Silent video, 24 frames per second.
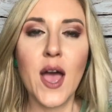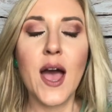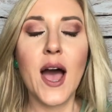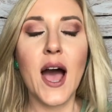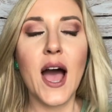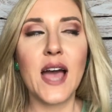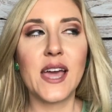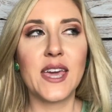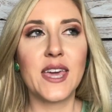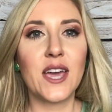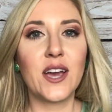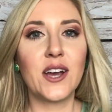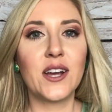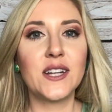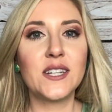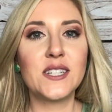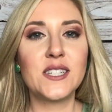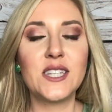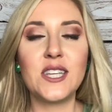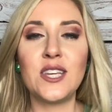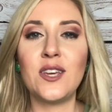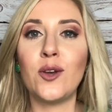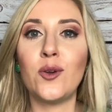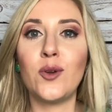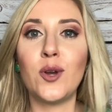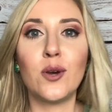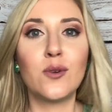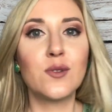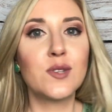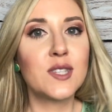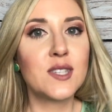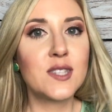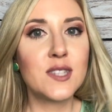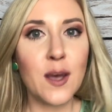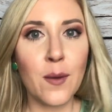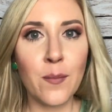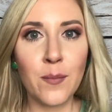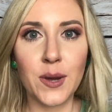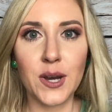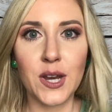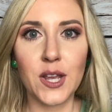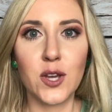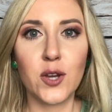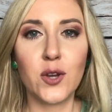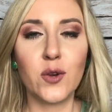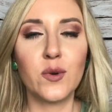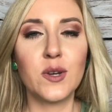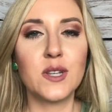I guarantee you know somebody
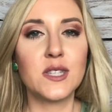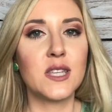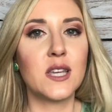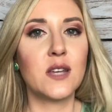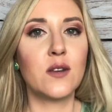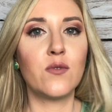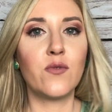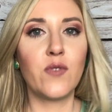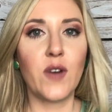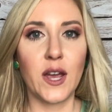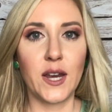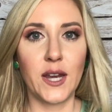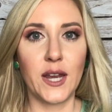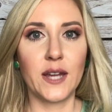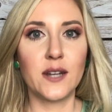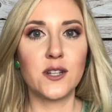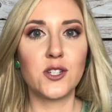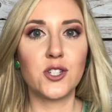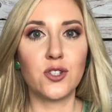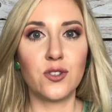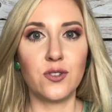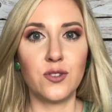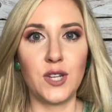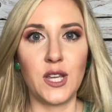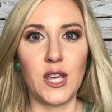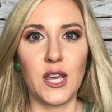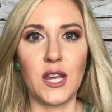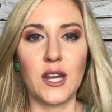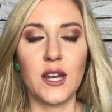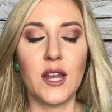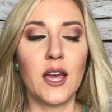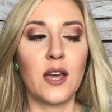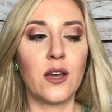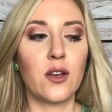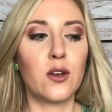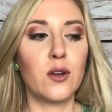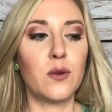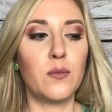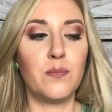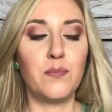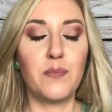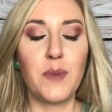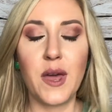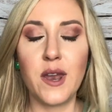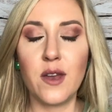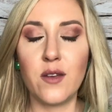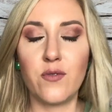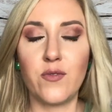who is in financial need and could
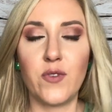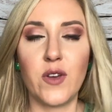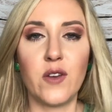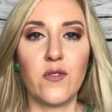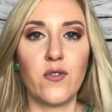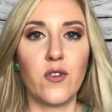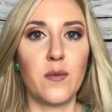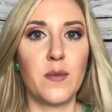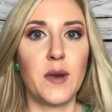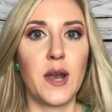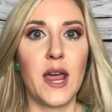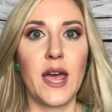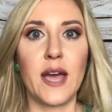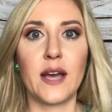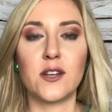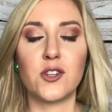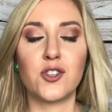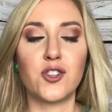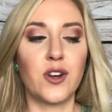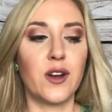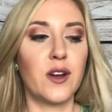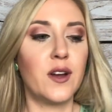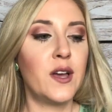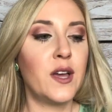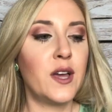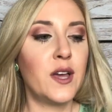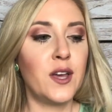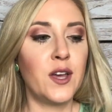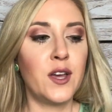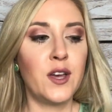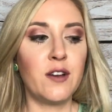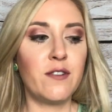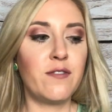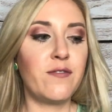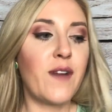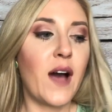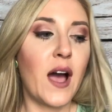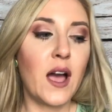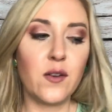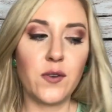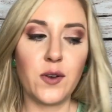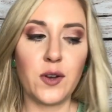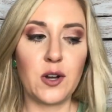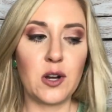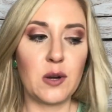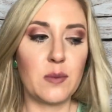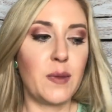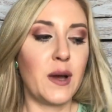benefit from an extra
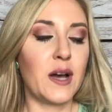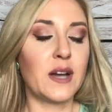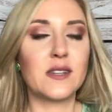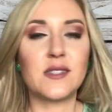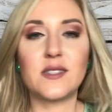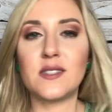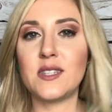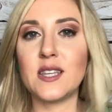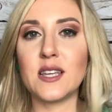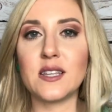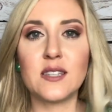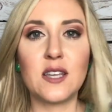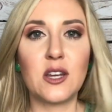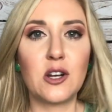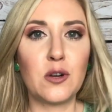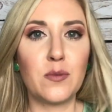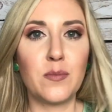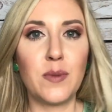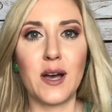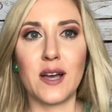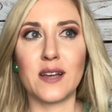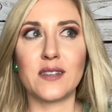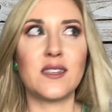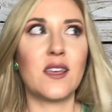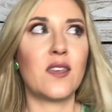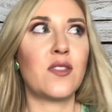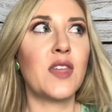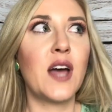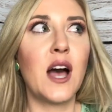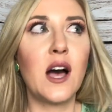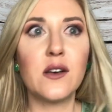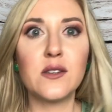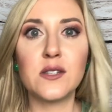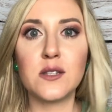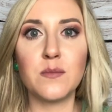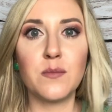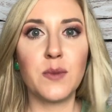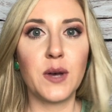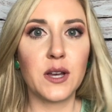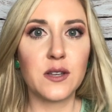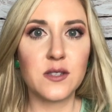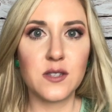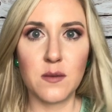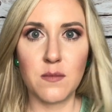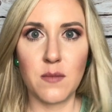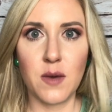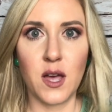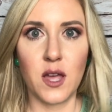500 bucks, 600 bucks, 1000
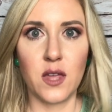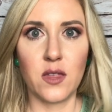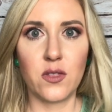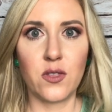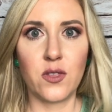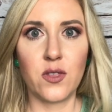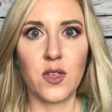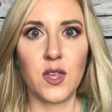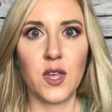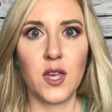bucks a month